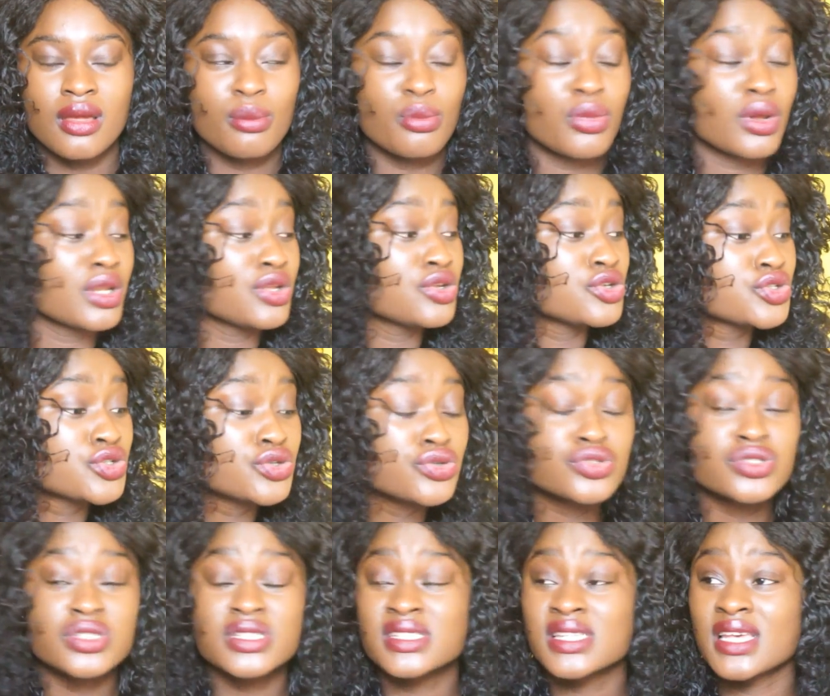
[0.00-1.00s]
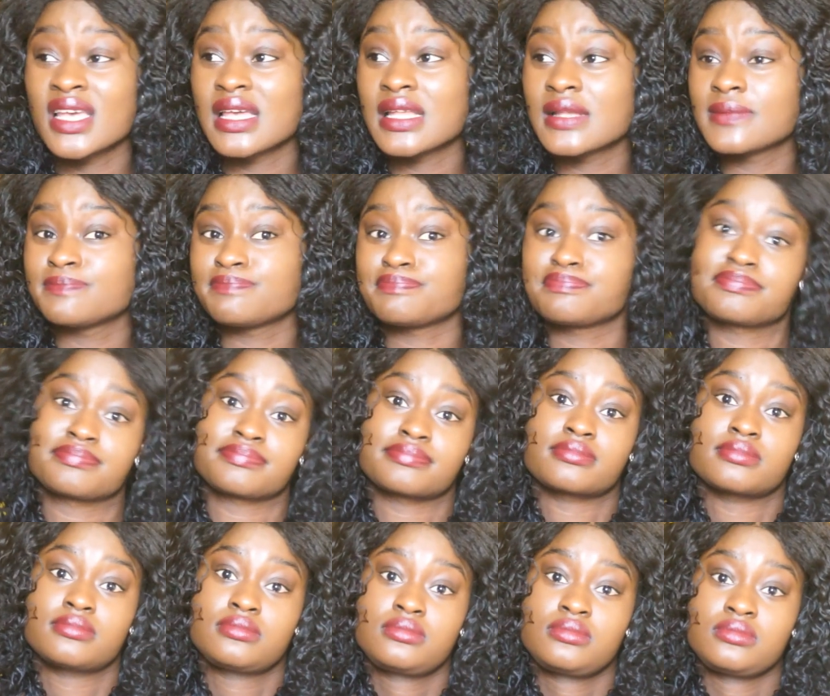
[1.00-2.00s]
But you choose to say it.
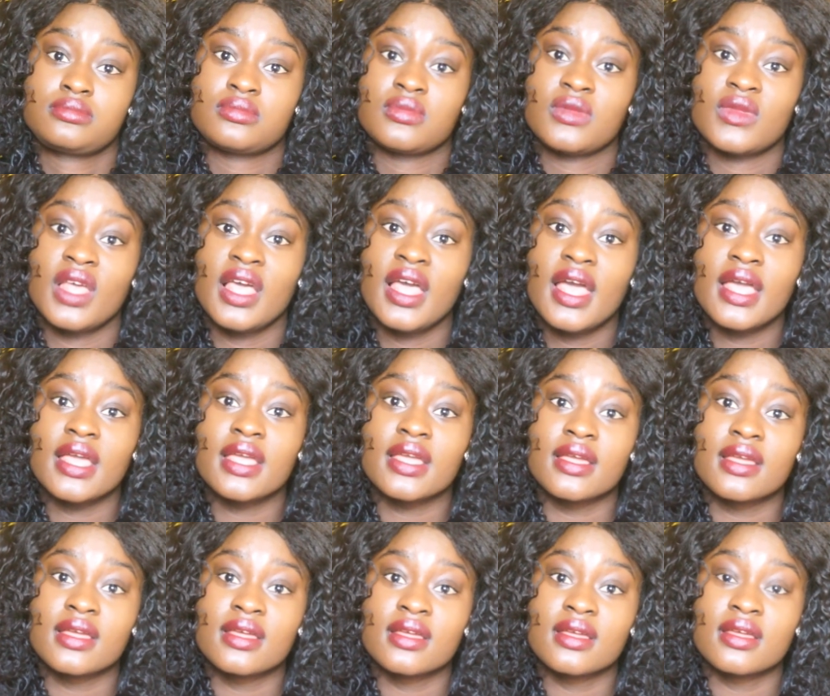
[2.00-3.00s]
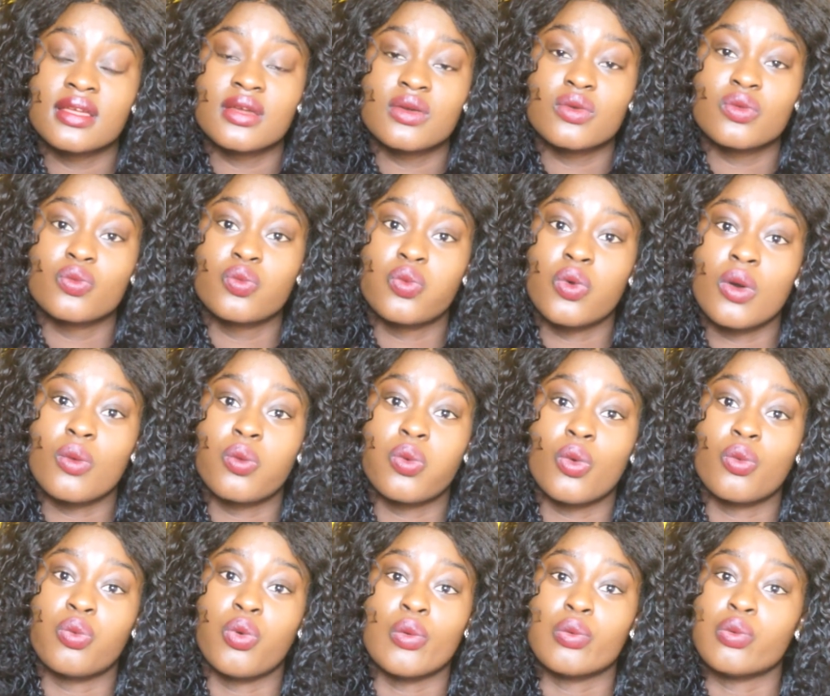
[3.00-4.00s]
Hey, what
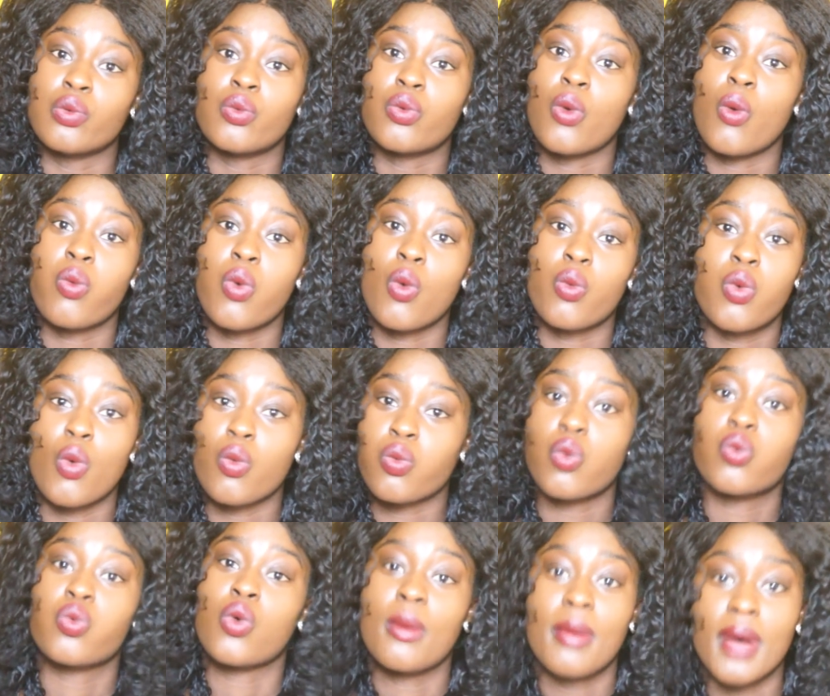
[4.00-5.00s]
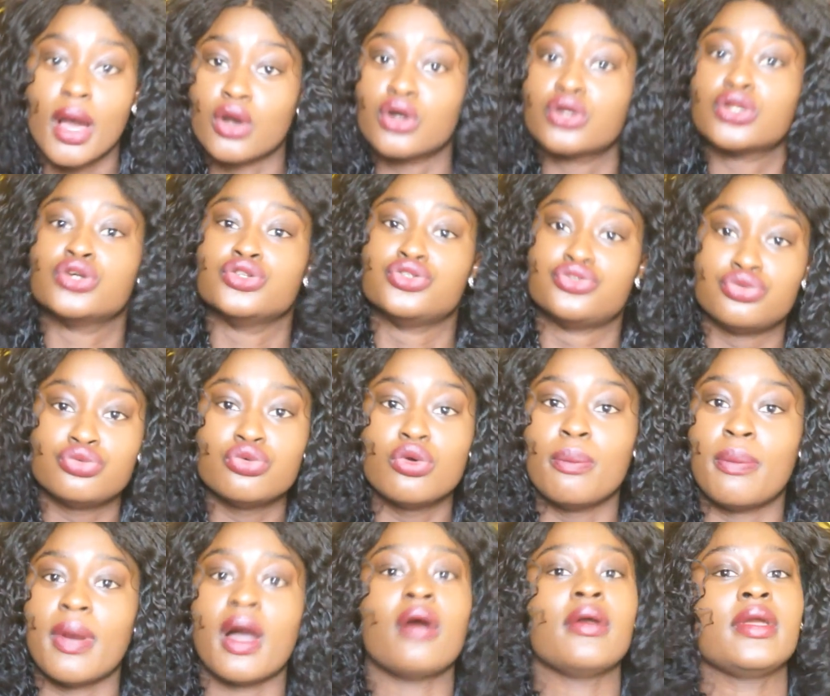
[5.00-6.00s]
am I gonna do
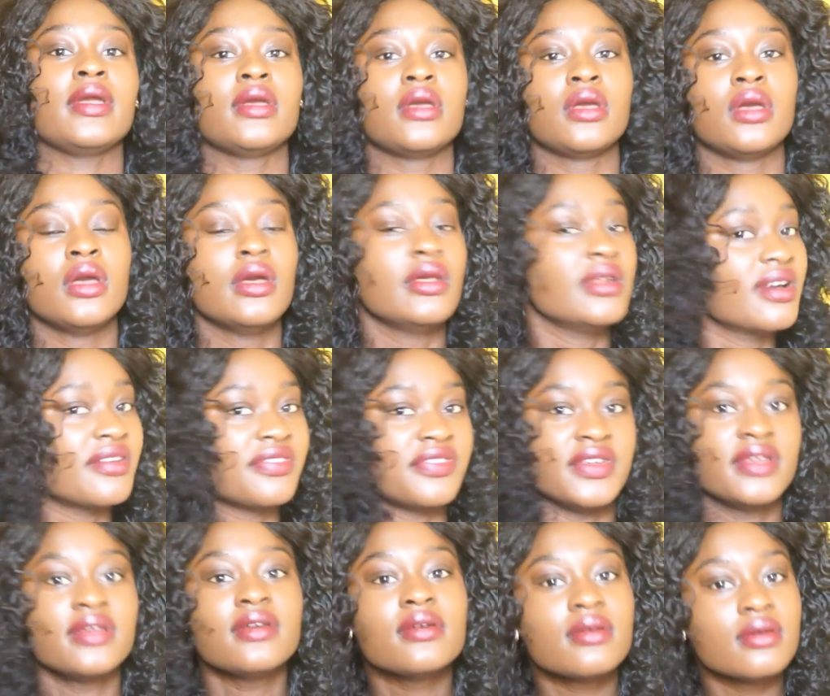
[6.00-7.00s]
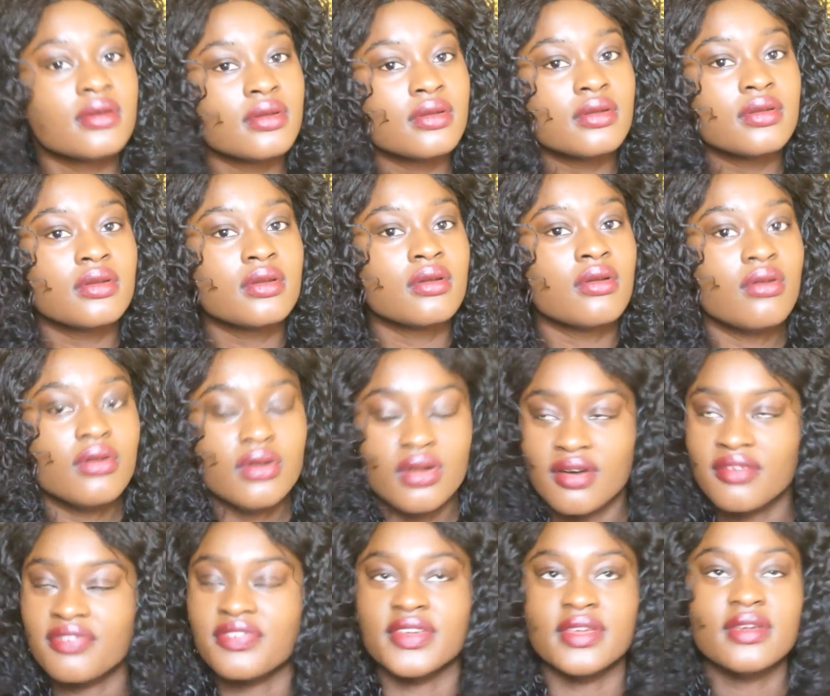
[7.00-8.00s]
about it? Nothing.
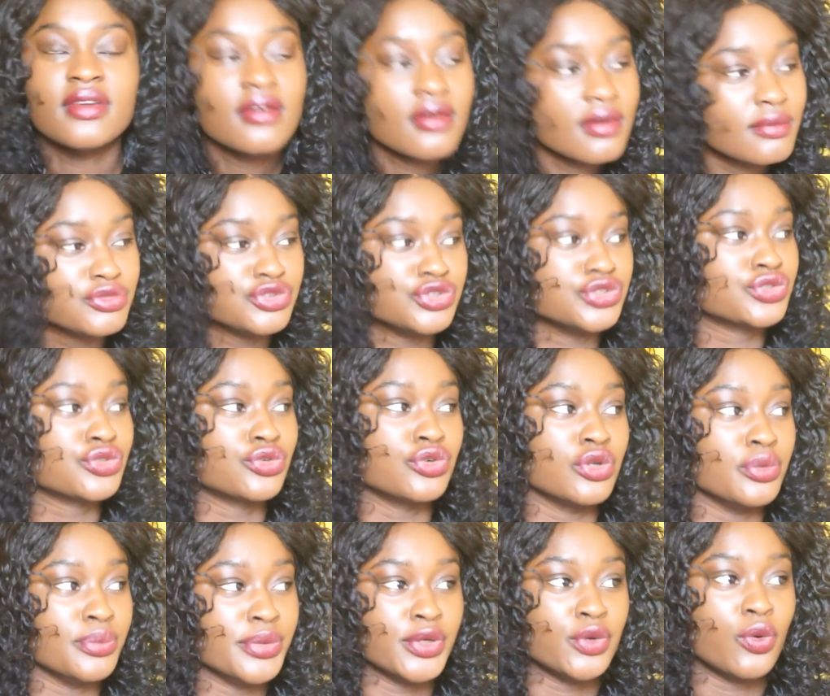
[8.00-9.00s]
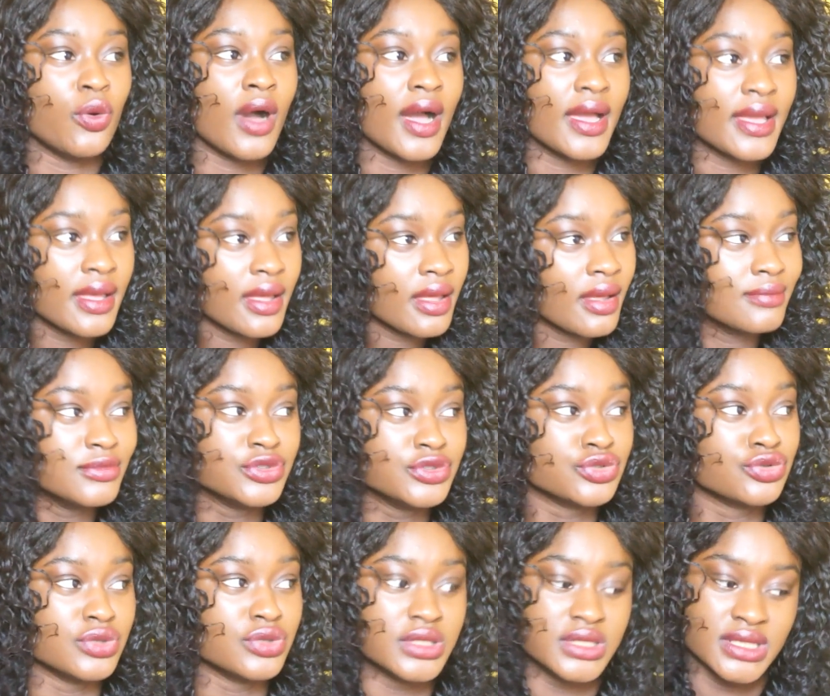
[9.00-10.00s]
I'm just gonna be quiet. I'm just
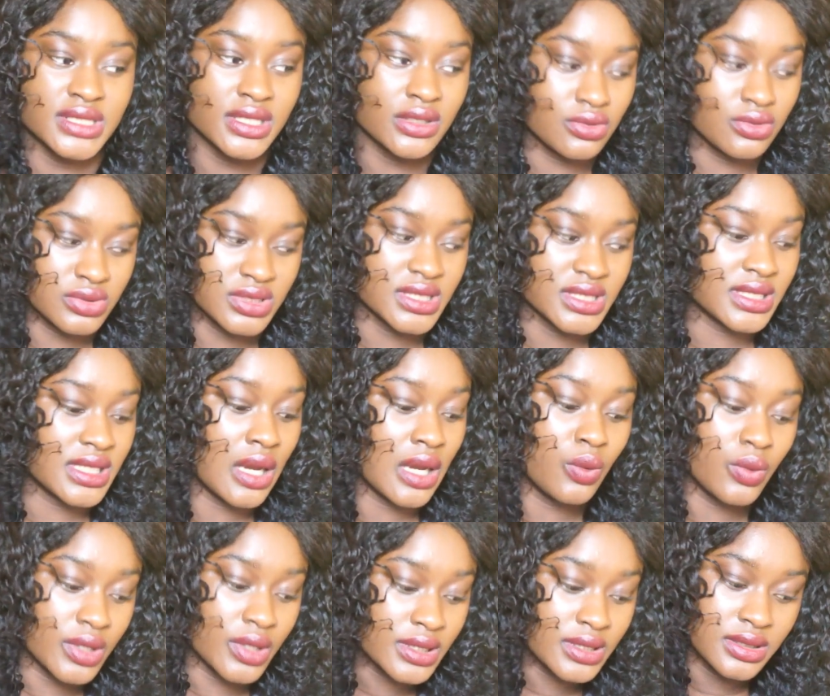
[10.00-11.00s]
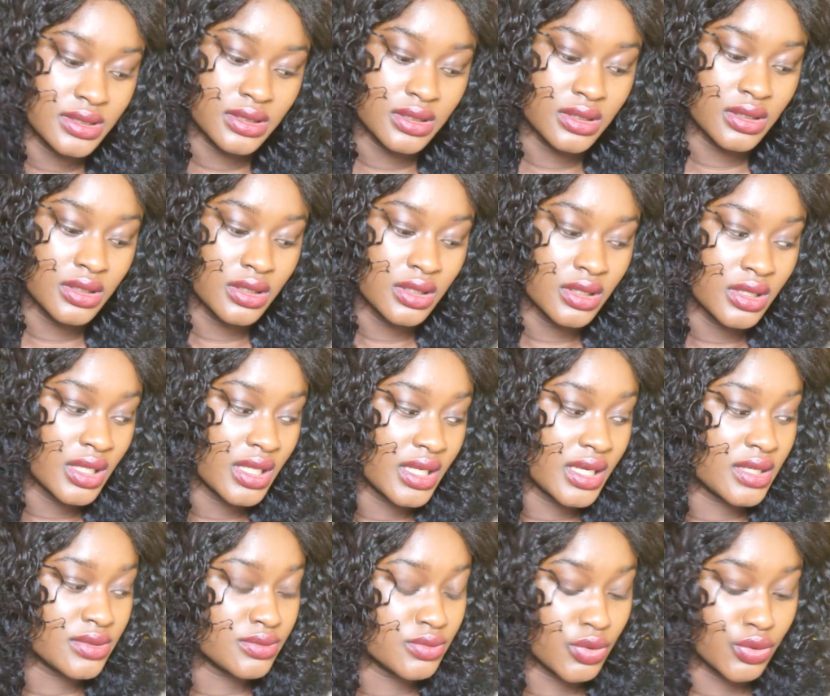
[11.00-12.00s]
gonna say, don't say that word, and
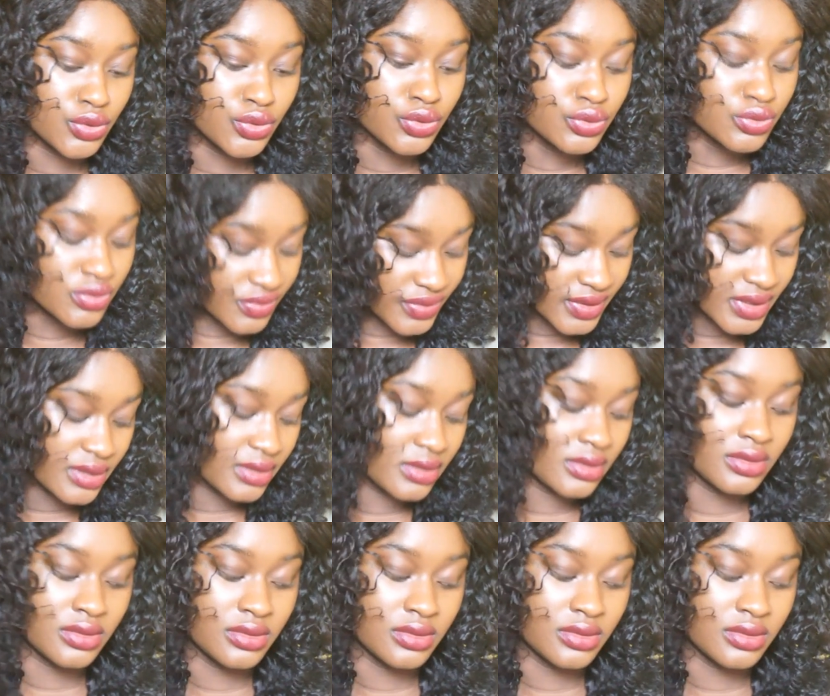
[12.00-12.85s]
I'm not cool with it,